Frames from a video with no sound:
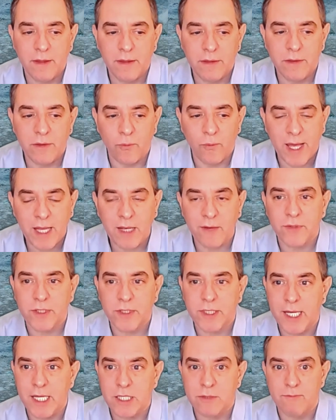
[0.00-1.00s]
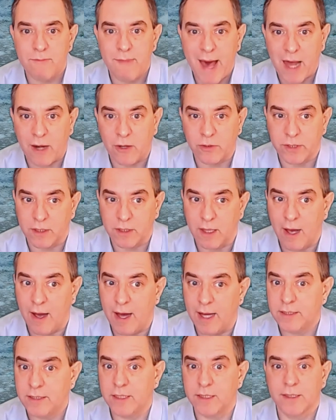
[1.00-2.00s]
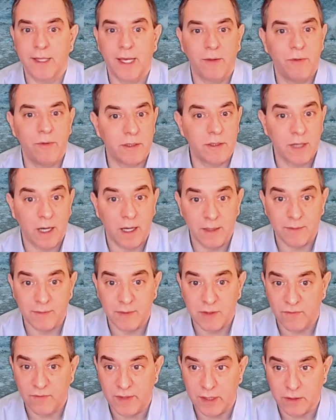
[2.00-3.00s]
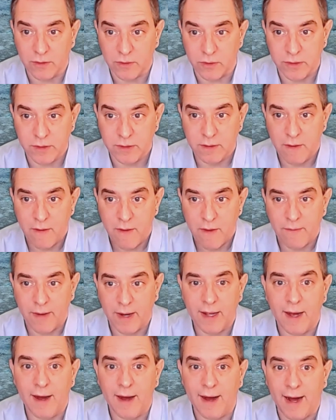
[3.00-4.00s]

the rate of change matters a lot, just like with autonomous vehicles, right?